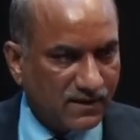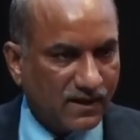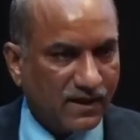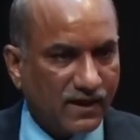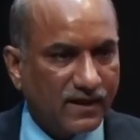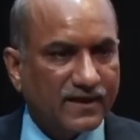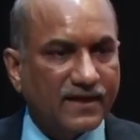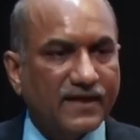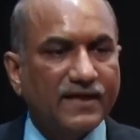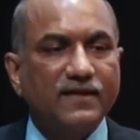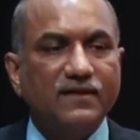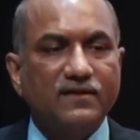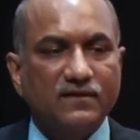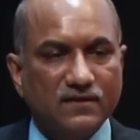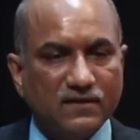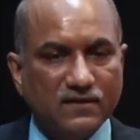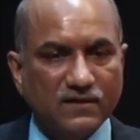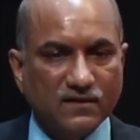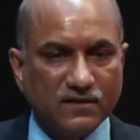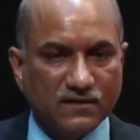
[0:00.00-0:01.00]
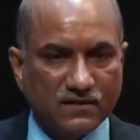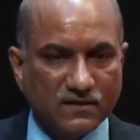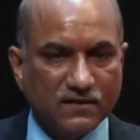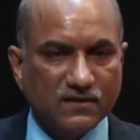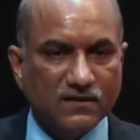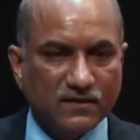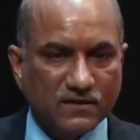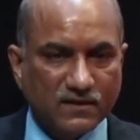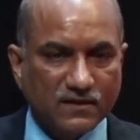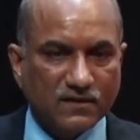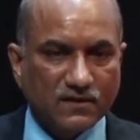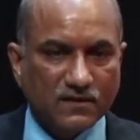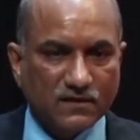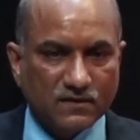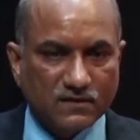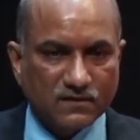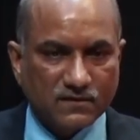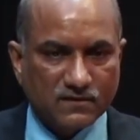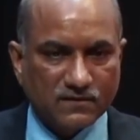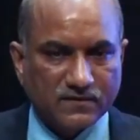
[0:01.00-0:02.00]
Again,
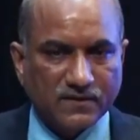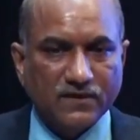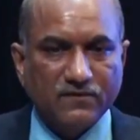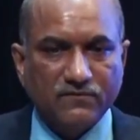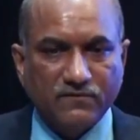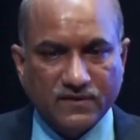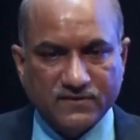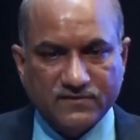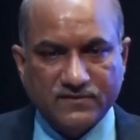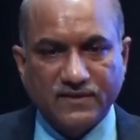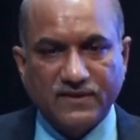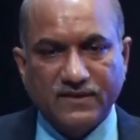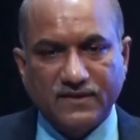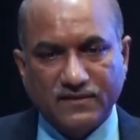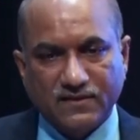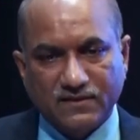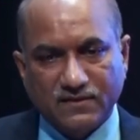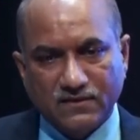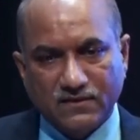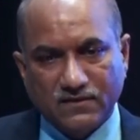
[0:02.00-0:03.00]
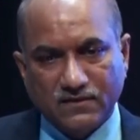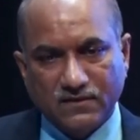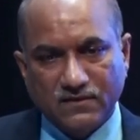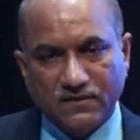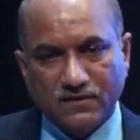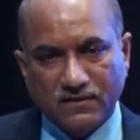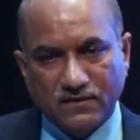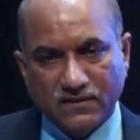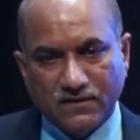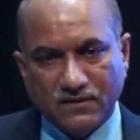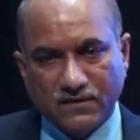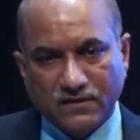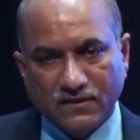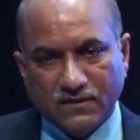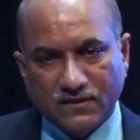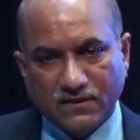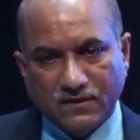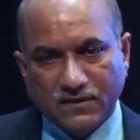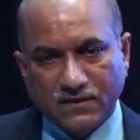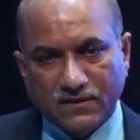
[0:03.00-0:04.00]
that was a
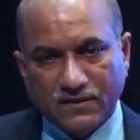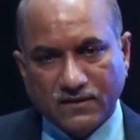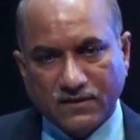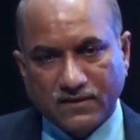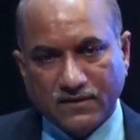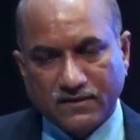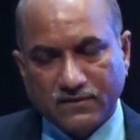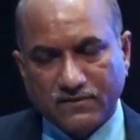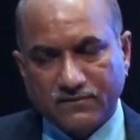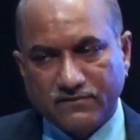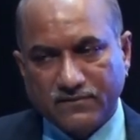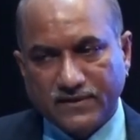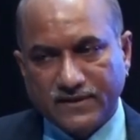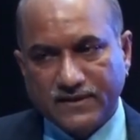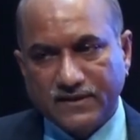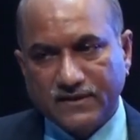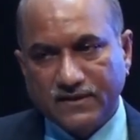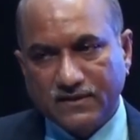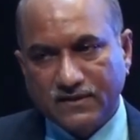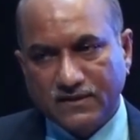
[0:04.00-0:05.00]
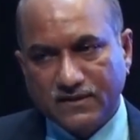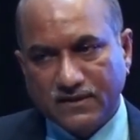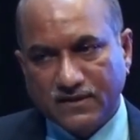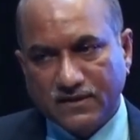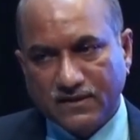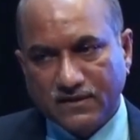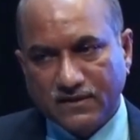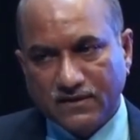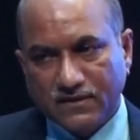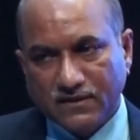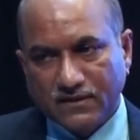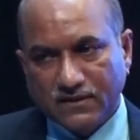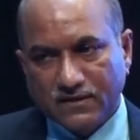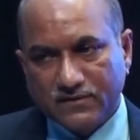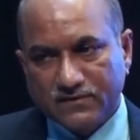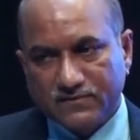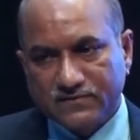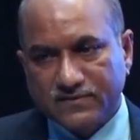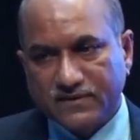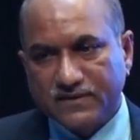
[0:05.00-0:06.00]
very
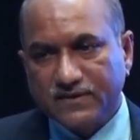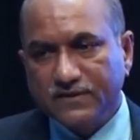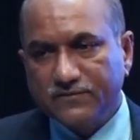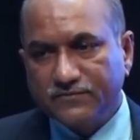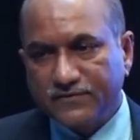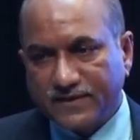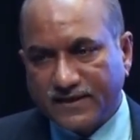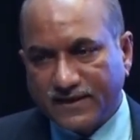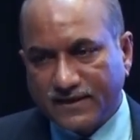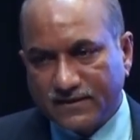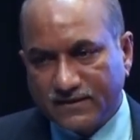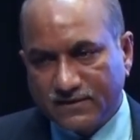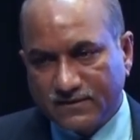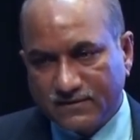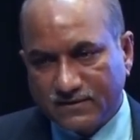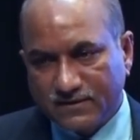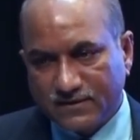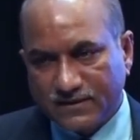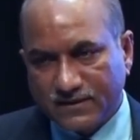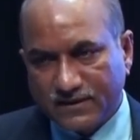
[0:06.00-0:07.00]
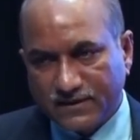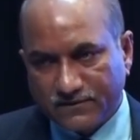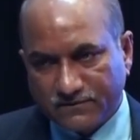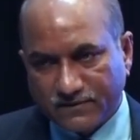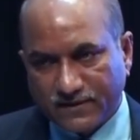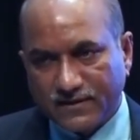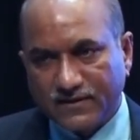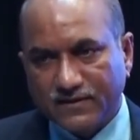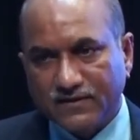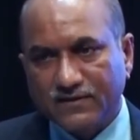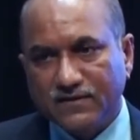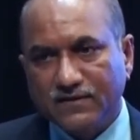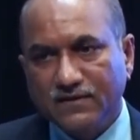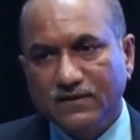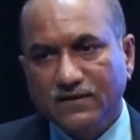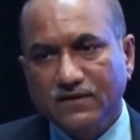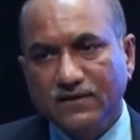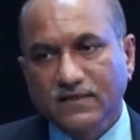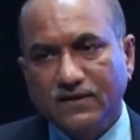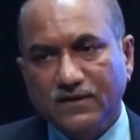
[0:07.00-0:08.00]
significant event
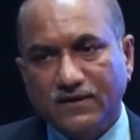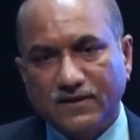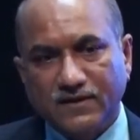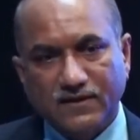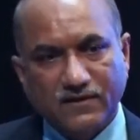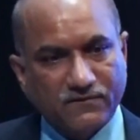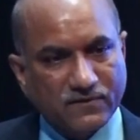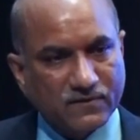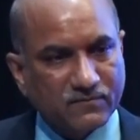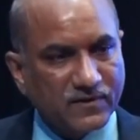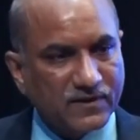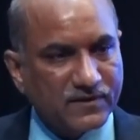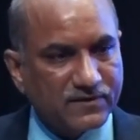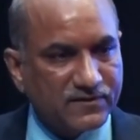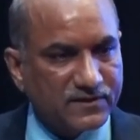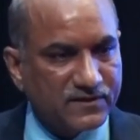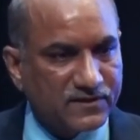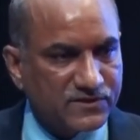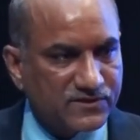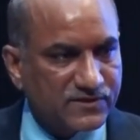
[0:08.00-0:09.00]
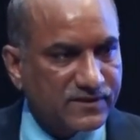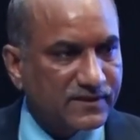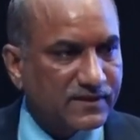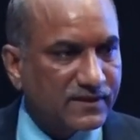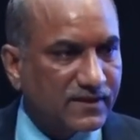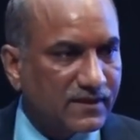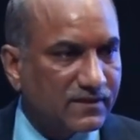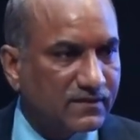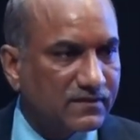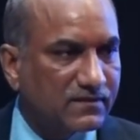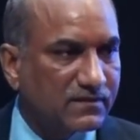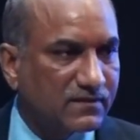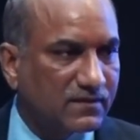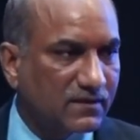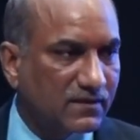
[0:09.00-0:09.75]
in our military history, and